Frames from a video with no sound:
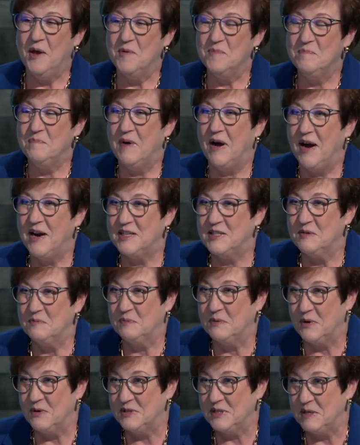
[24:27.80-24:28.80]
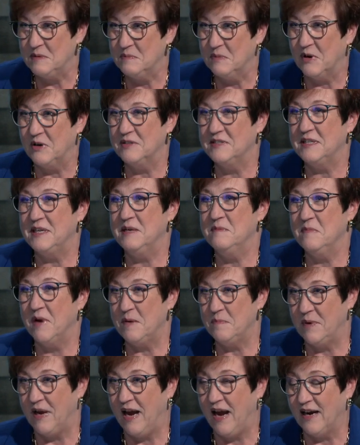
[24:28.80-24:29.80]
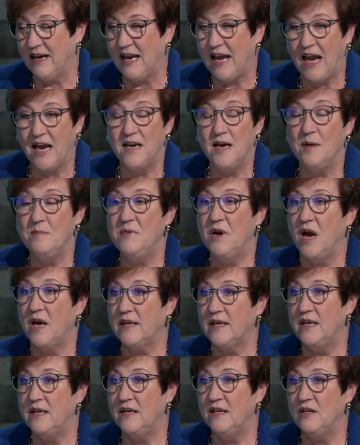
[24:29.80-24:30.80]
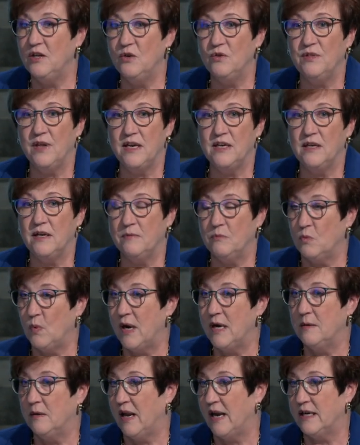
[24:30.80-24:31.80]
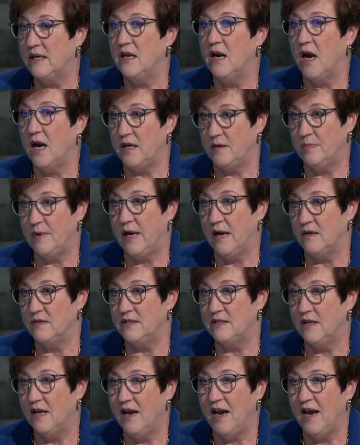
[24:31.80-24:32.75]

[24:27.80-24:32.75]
box of protein bars in my pack, and I'm not kidding you, they weighed like 9 pounds.